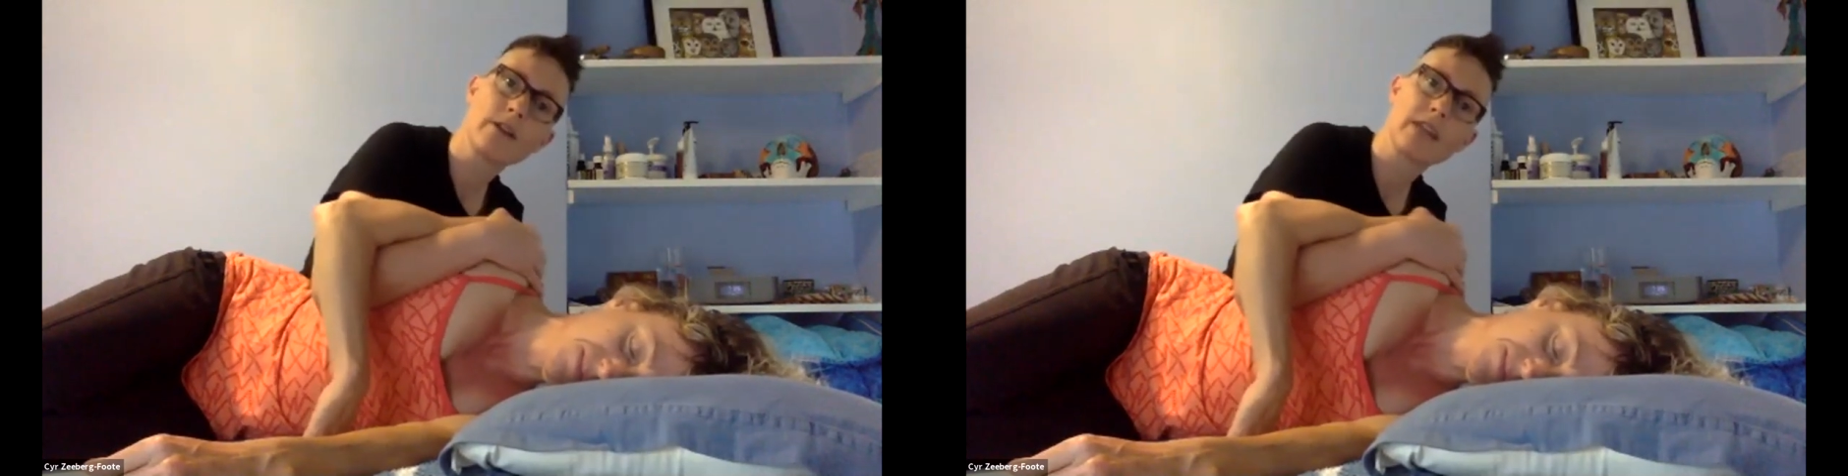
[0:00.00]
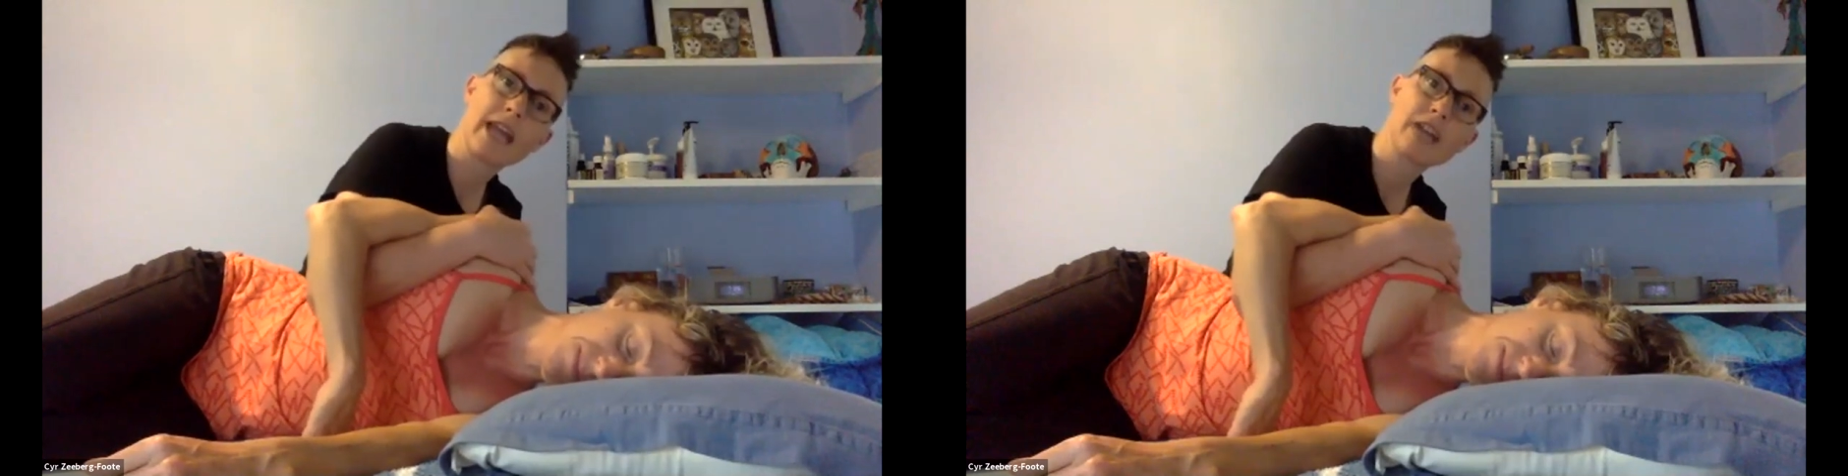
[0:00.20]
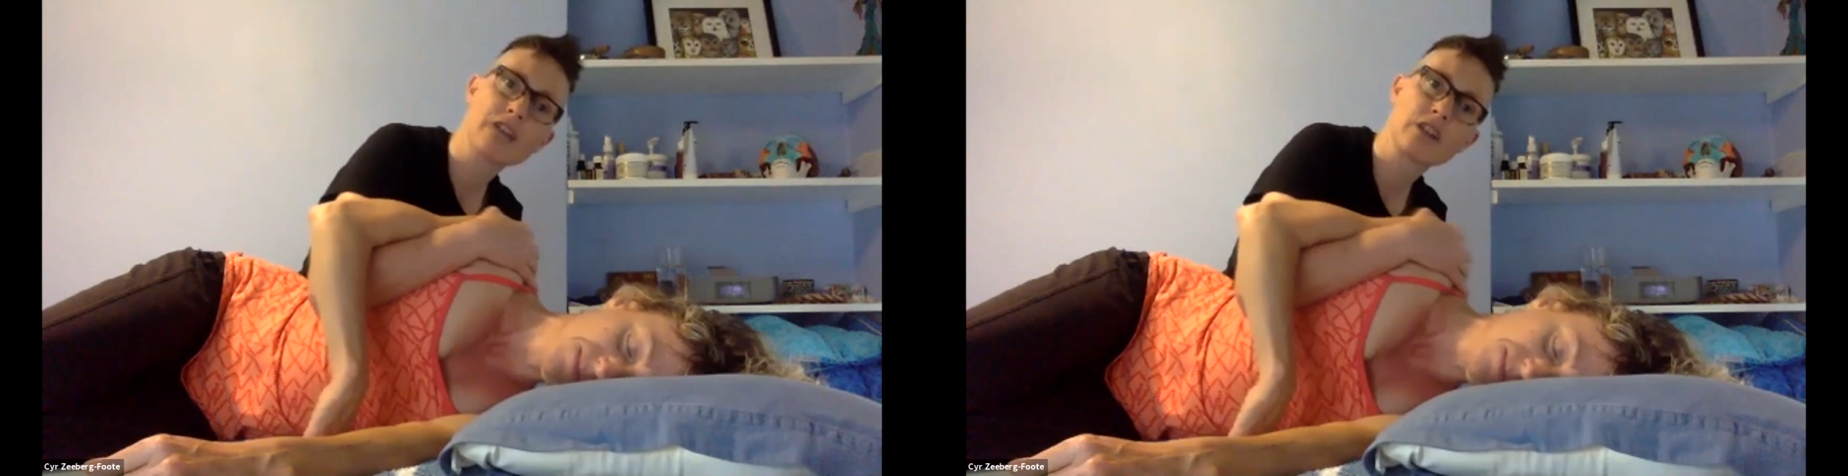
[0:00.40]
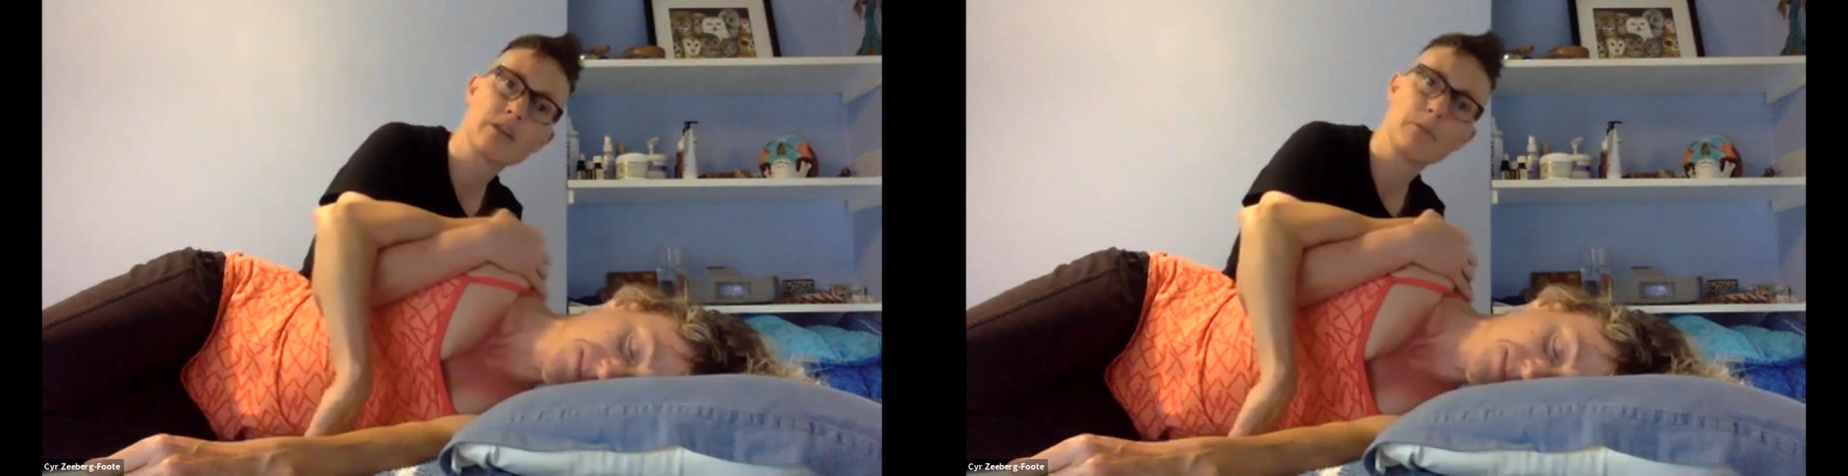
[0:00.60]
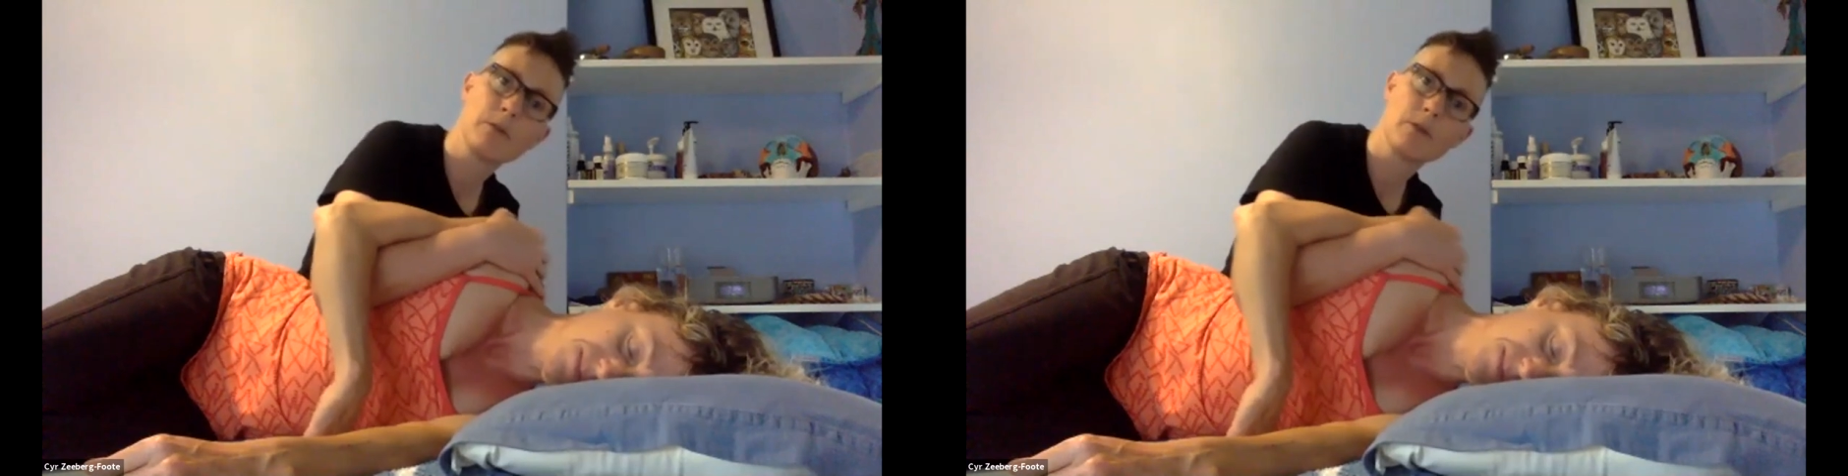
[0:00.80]

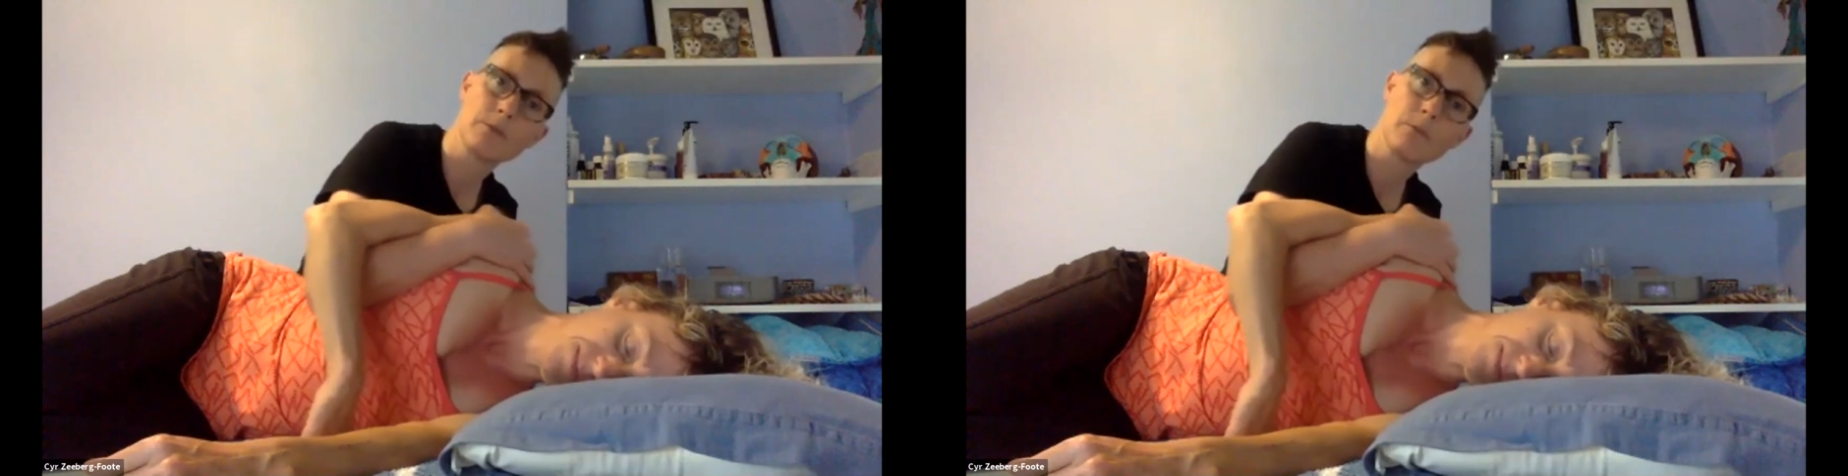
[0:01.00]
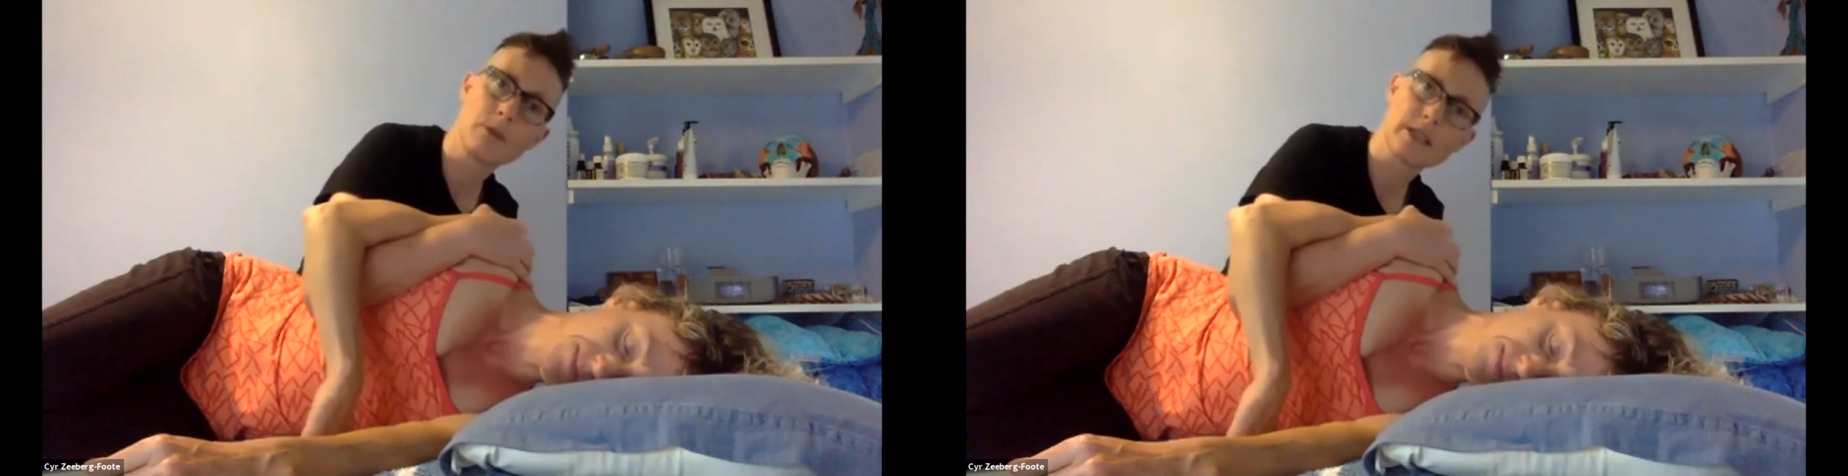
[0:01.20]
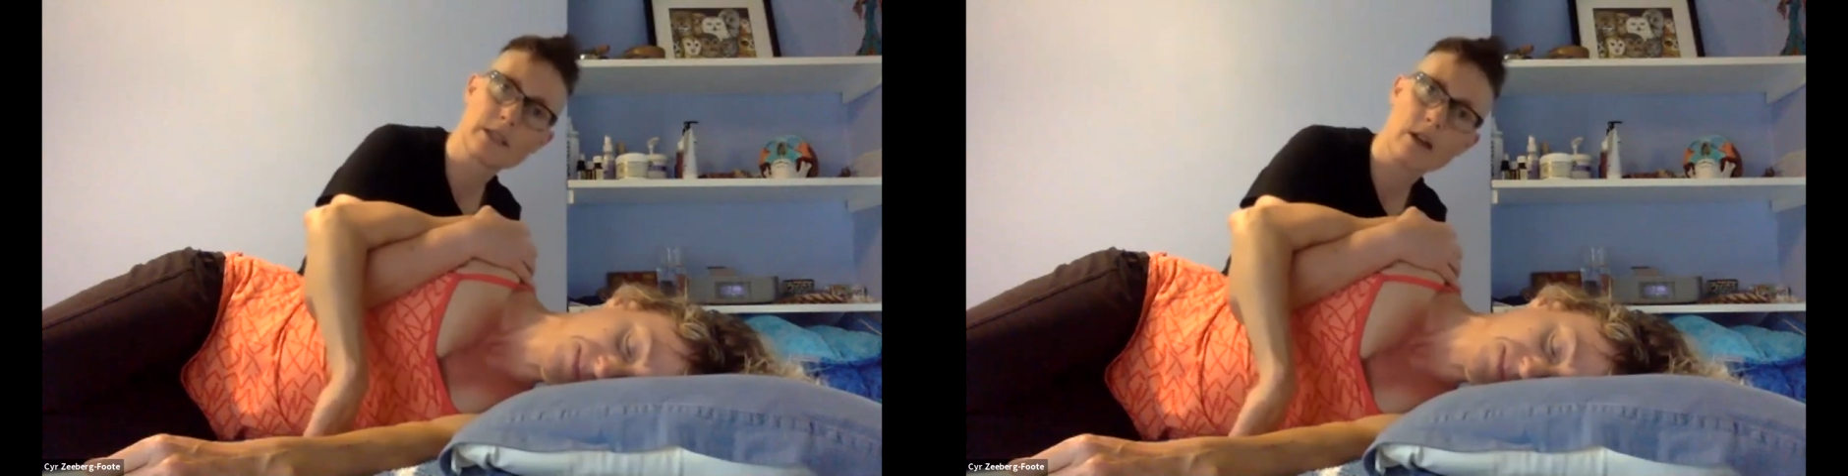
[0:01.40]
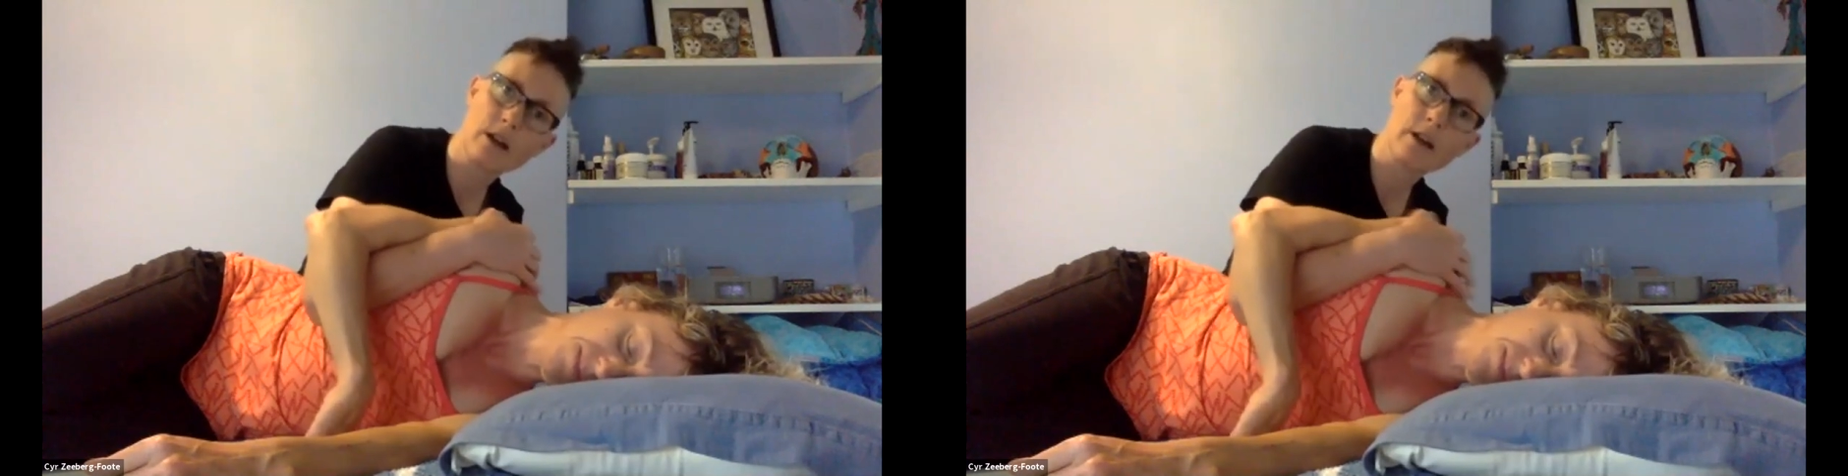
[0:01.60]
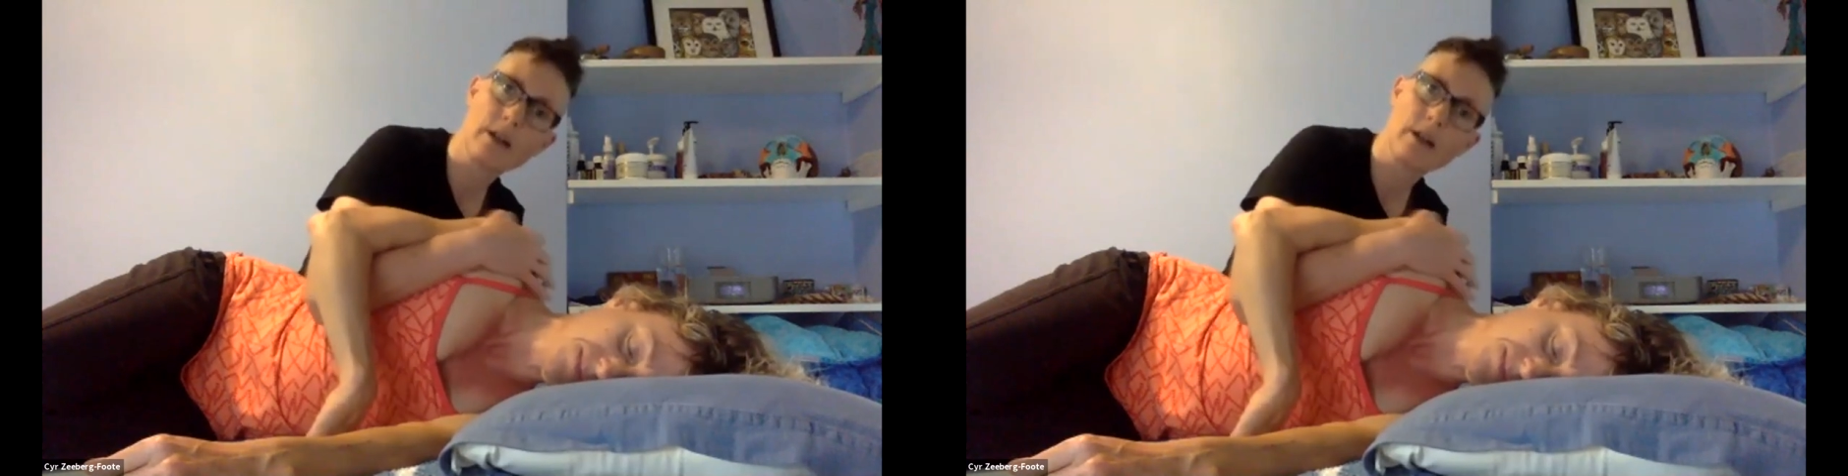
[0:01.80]
catching points are.